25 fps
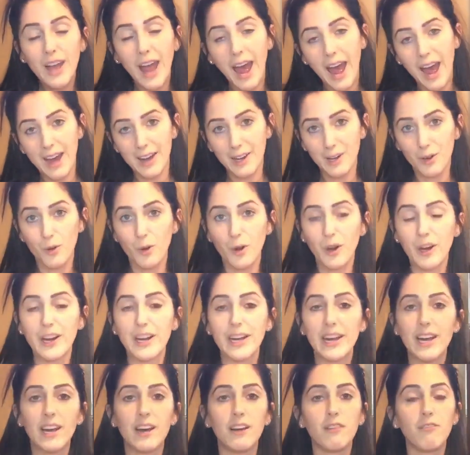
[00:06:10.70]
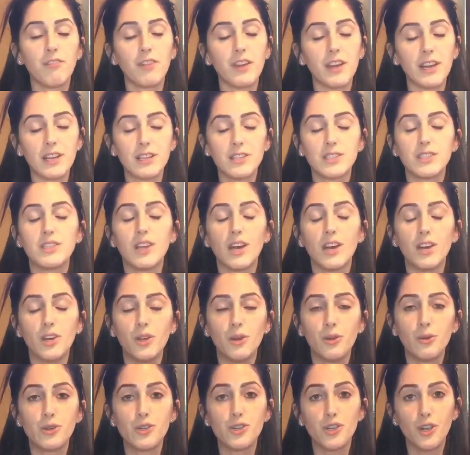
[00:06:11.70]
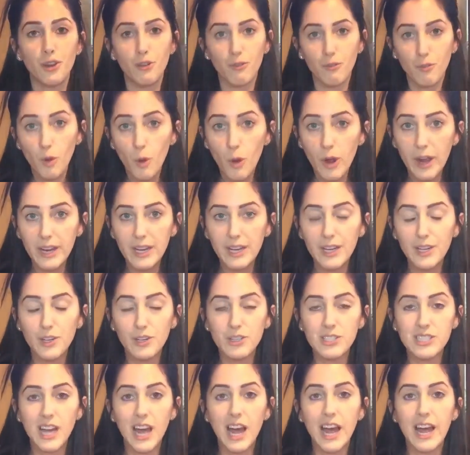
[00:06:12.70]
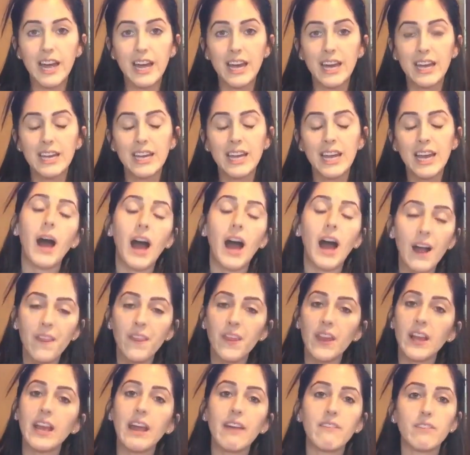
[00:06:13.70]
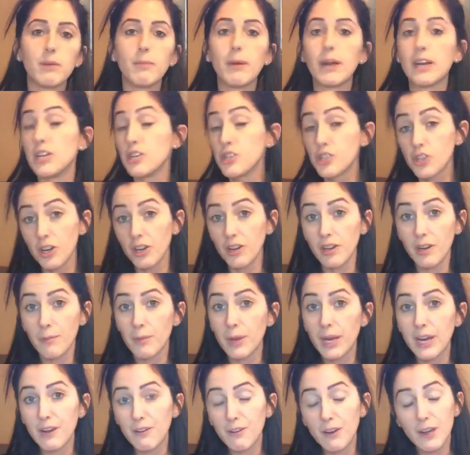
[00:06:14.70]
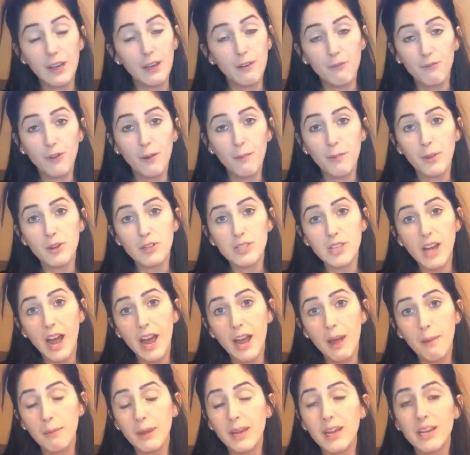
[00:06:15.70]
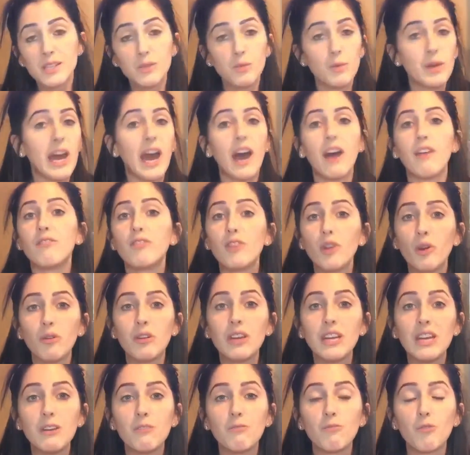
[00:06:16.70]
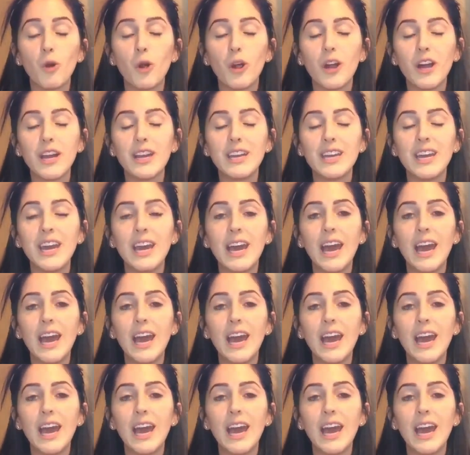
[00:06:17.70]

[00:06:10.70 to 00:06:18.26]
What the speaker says: category of things you should avoid in your diet, I think everybody should eliminate it from their diet because we have no need for it,